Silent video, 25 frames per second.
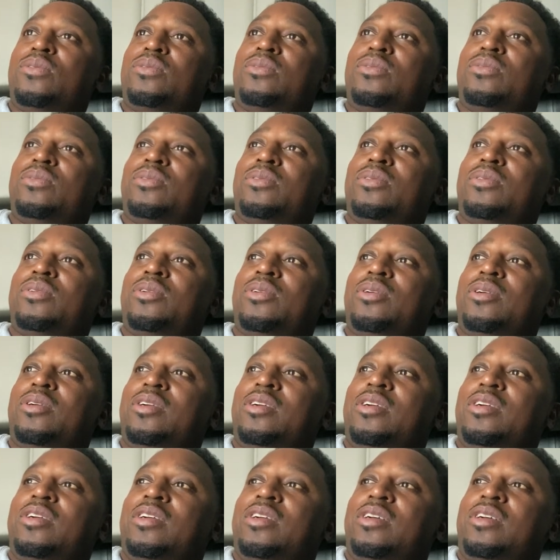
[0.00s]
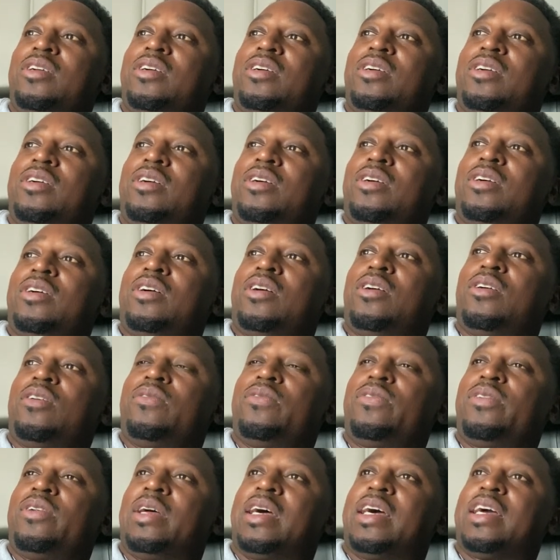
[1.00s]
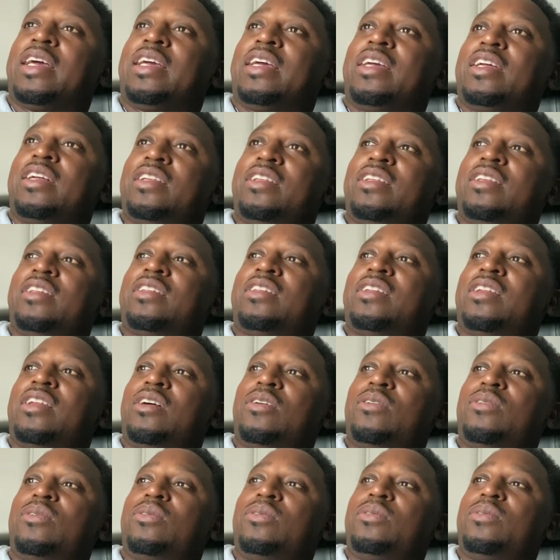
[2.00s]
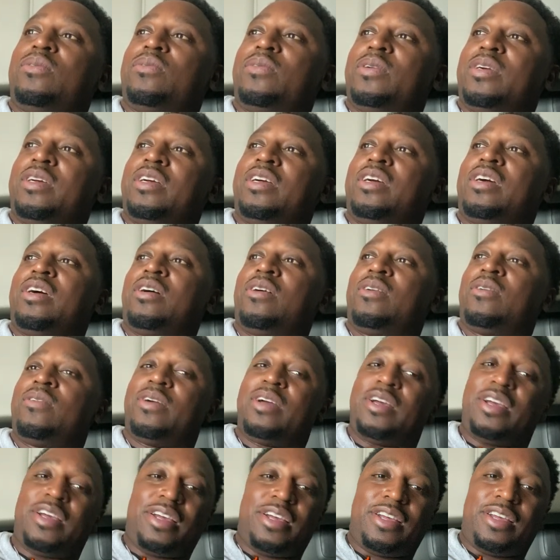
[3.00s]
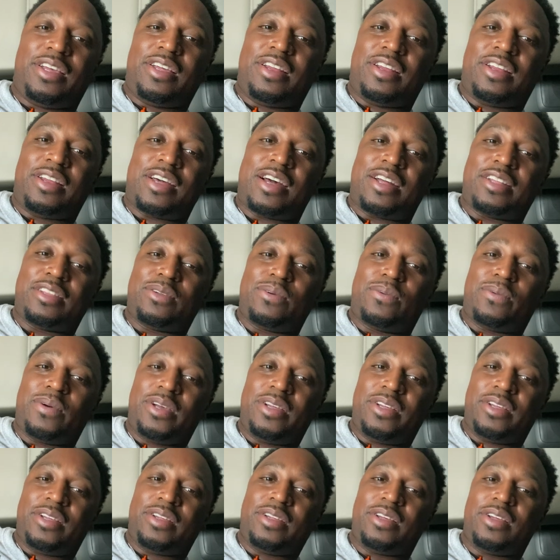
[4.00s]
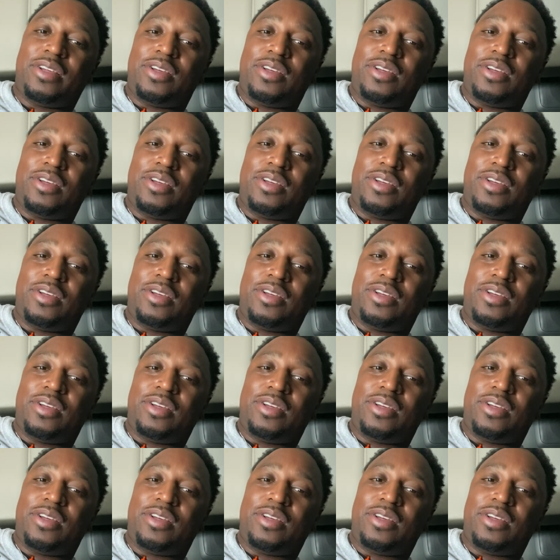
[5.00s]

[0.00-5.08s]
And hopefully I can get this load and we can go ahead and get it out the way.